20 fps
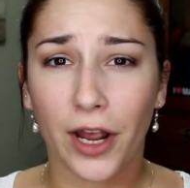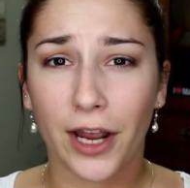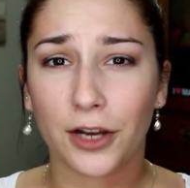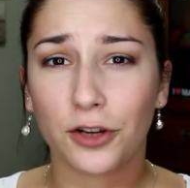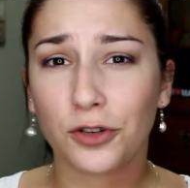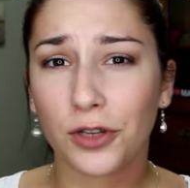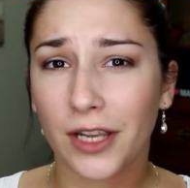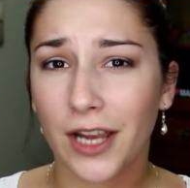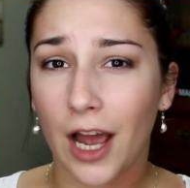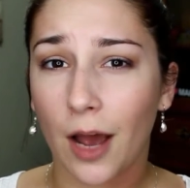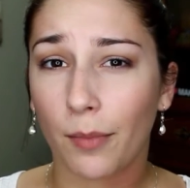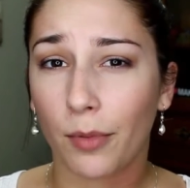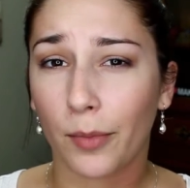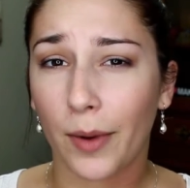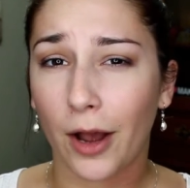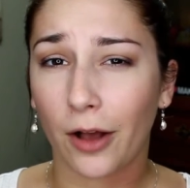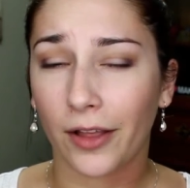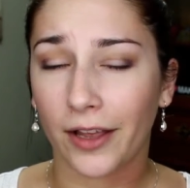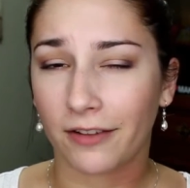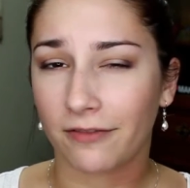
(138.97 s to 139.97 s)
I usually up
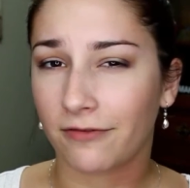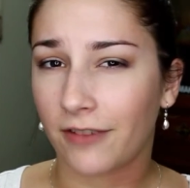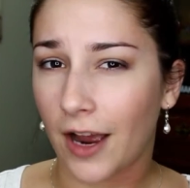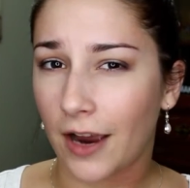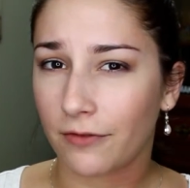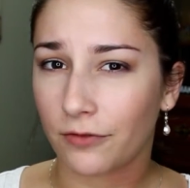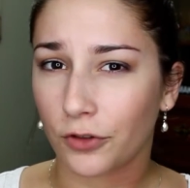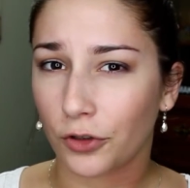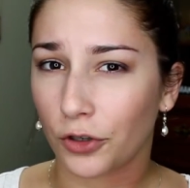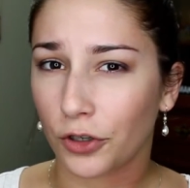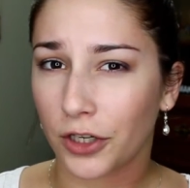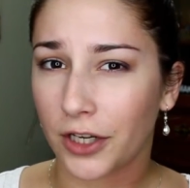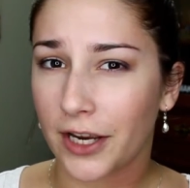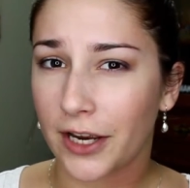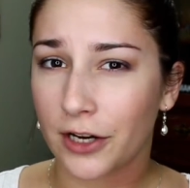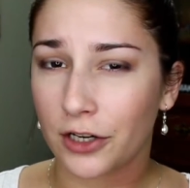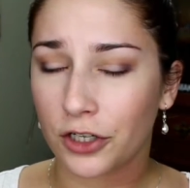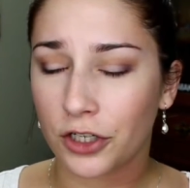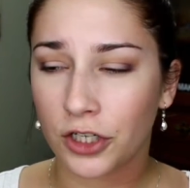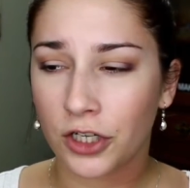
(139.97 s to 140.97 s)
about like
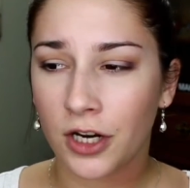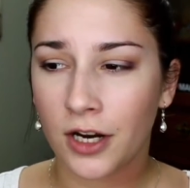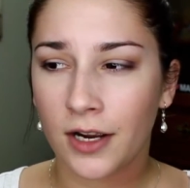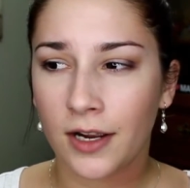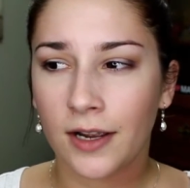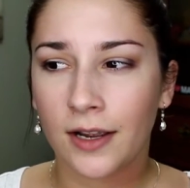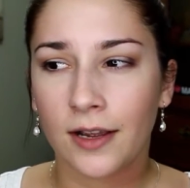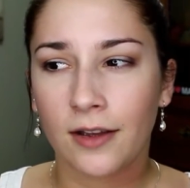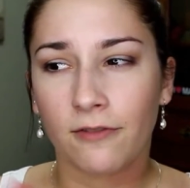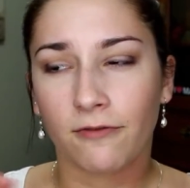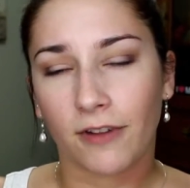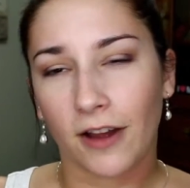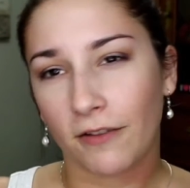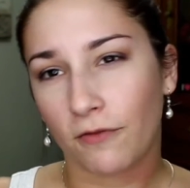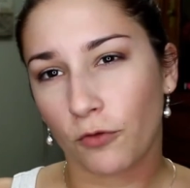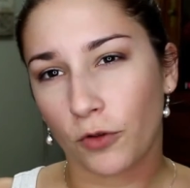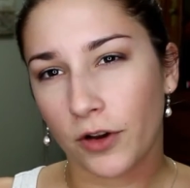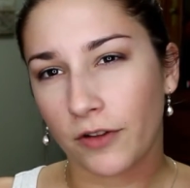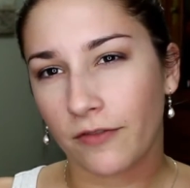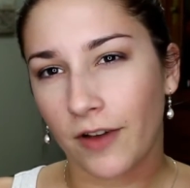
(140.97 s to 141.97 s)
5:30-ish,
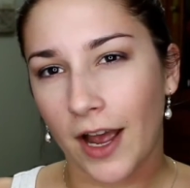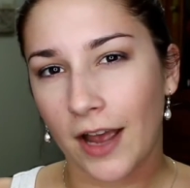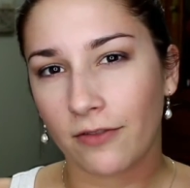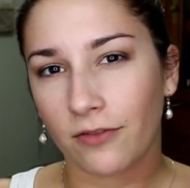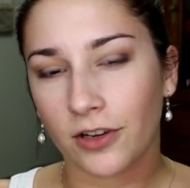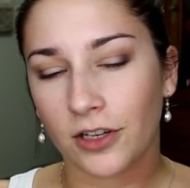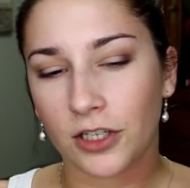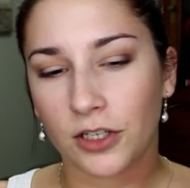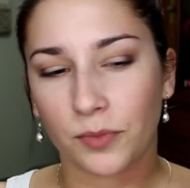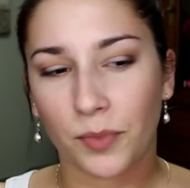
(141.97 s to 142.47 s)
5:45-ish.